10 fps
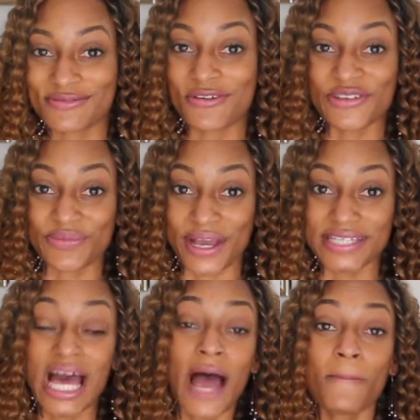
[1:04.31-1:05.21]
for,
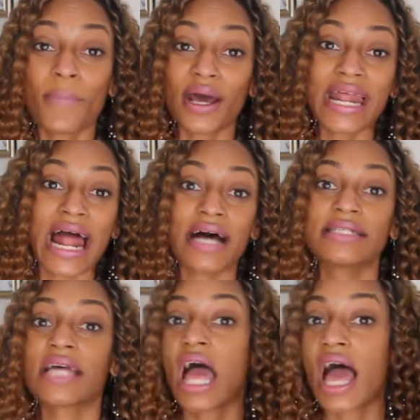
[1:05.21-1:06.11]
space, but it
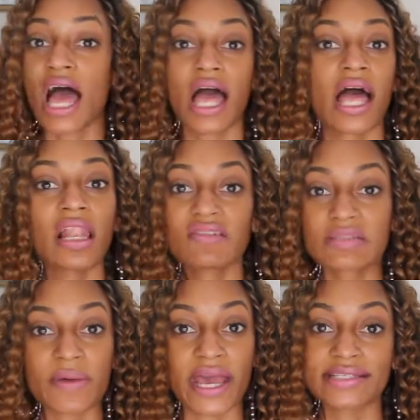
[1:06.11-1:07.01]
has hello
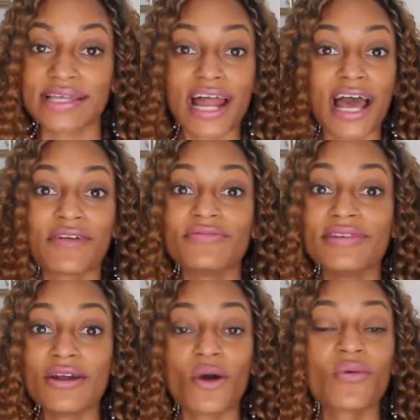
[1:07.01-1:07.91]
space. And
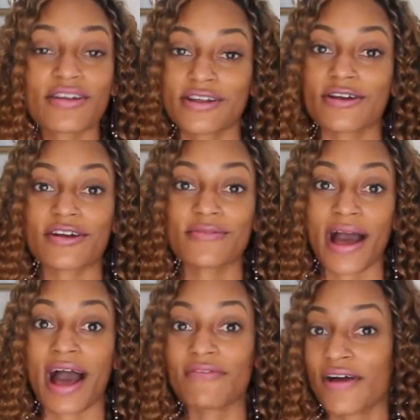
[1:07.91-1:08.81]
I'm nowhere near
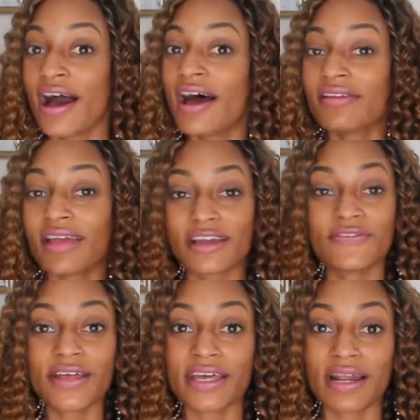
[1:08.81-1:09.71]

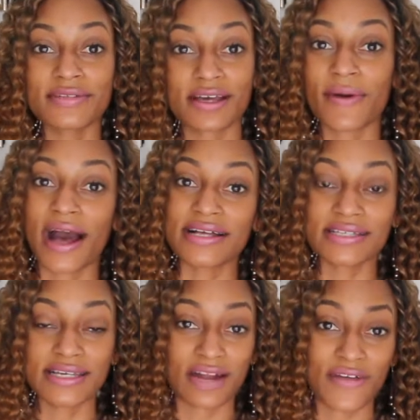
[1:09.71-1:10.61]
filling it up to
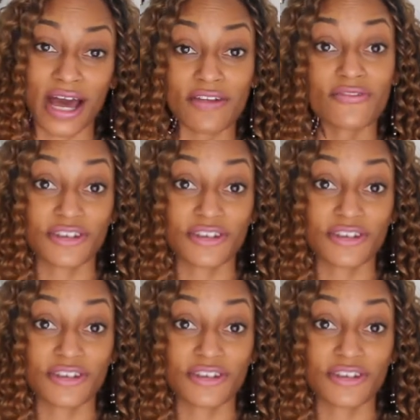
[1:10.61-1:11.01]
capacity, and I've had it for